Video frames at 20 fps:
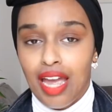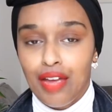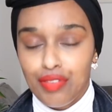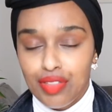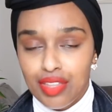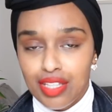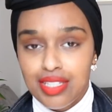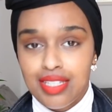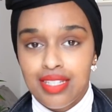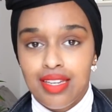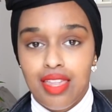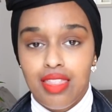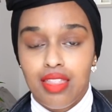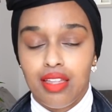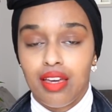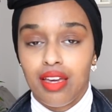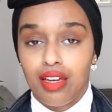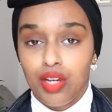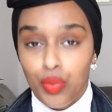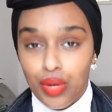everything
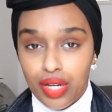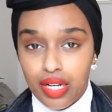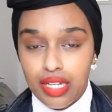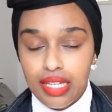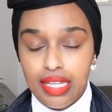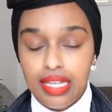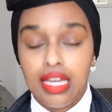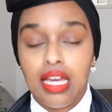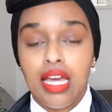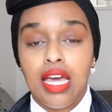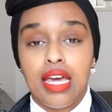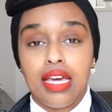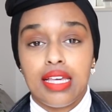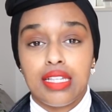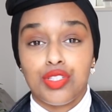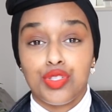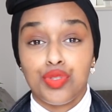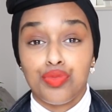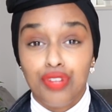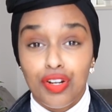together quickly,
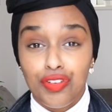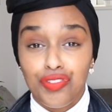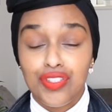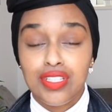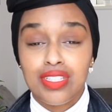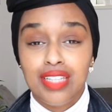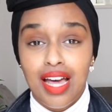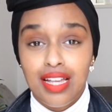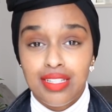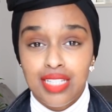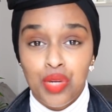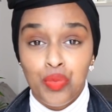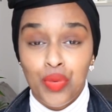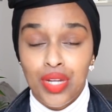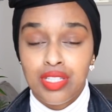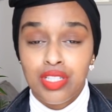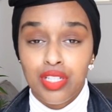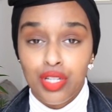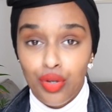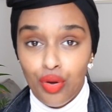is to reference as I
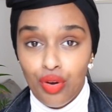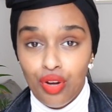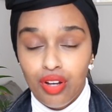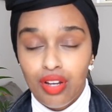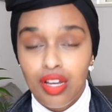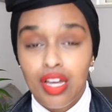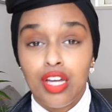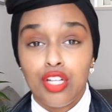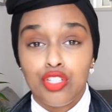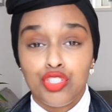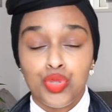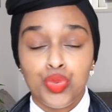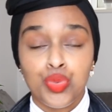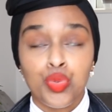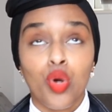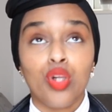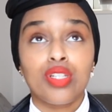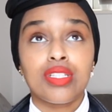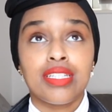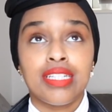went along. Do
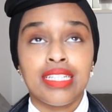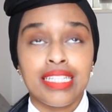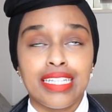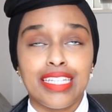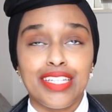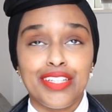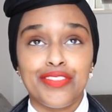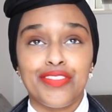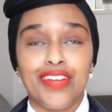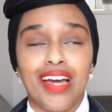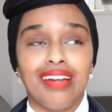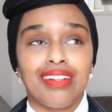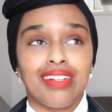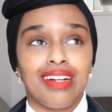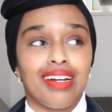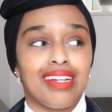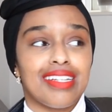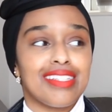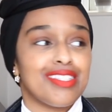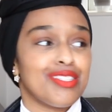not leave,
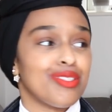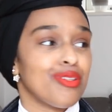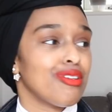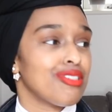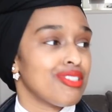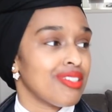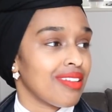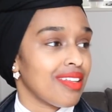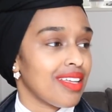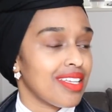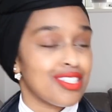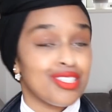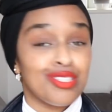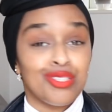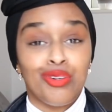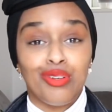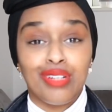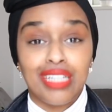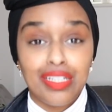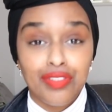guys, do not do this. Do
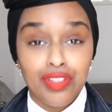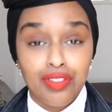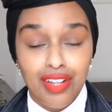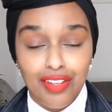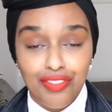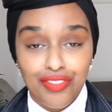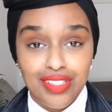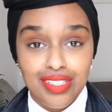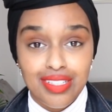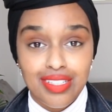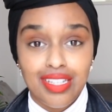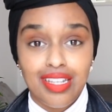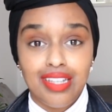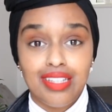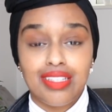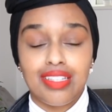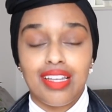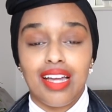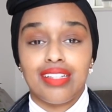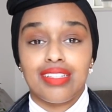not leave your
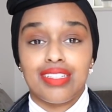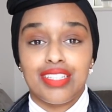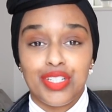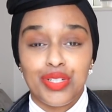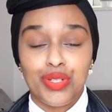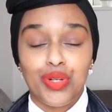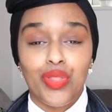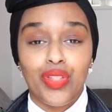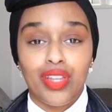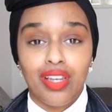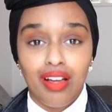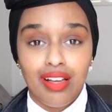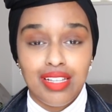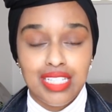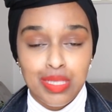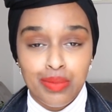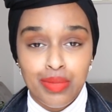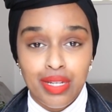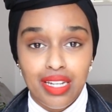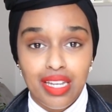references until the
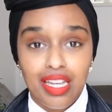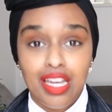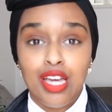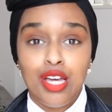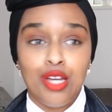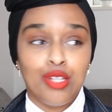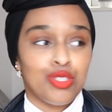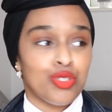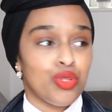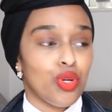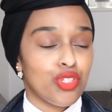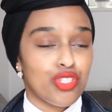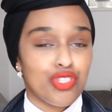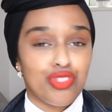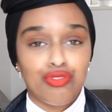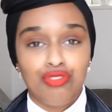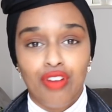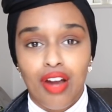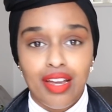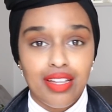last minute. Do not
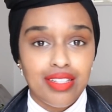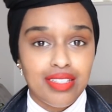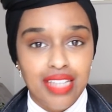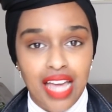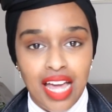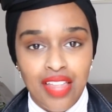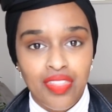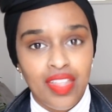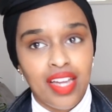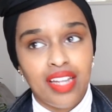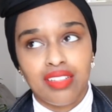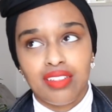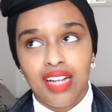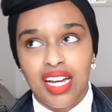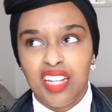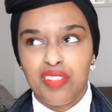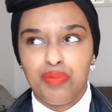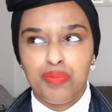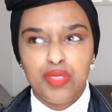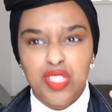just write and then
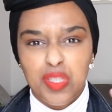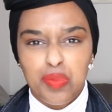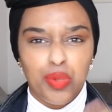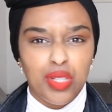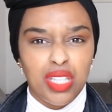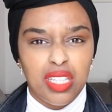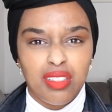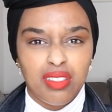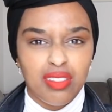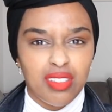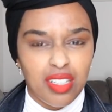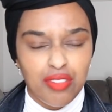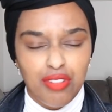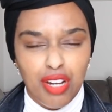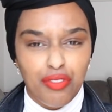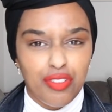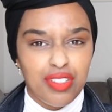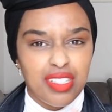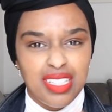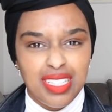kind of just put the
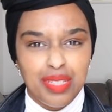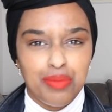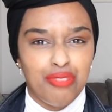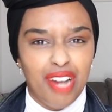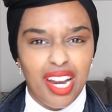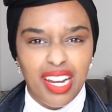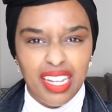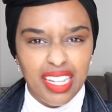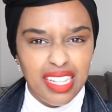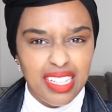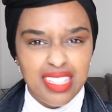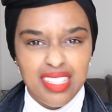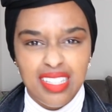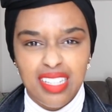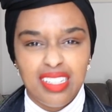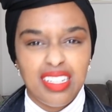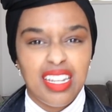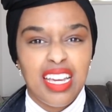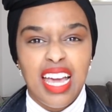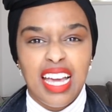references in brackets
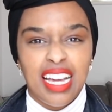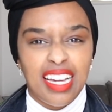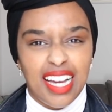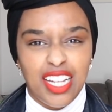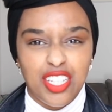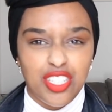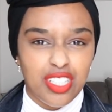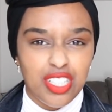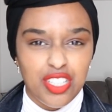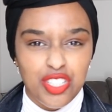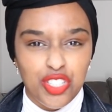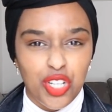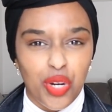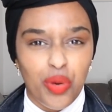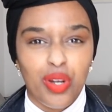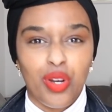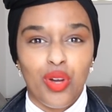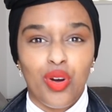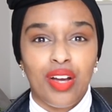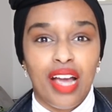and casually just
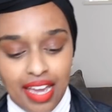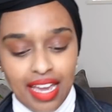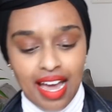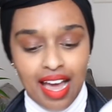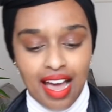go along.